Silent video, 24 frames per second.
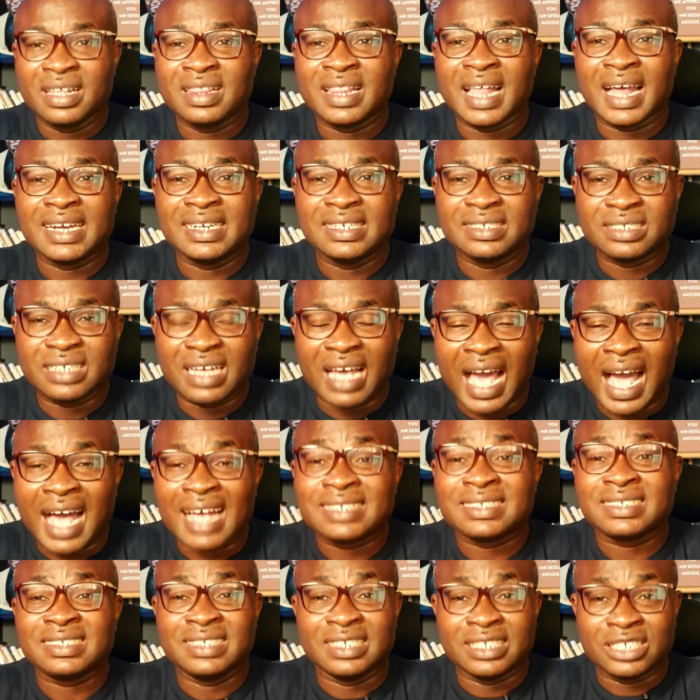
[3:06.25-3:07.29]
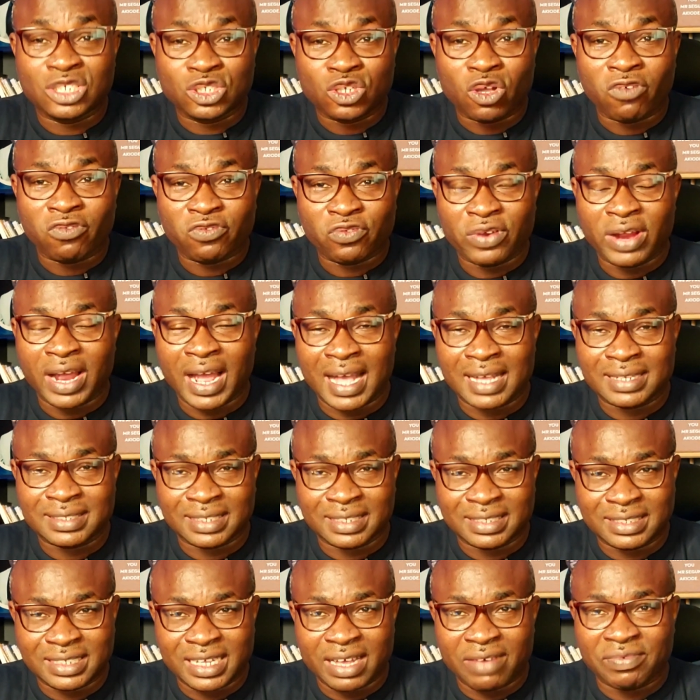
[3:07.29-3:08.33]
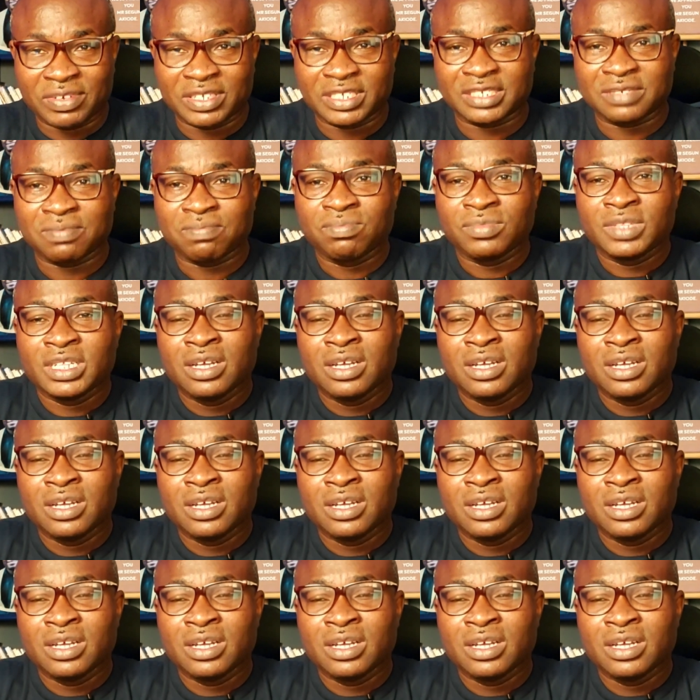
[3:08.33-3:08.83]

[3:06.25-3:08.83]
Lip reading: that is as a software as a service?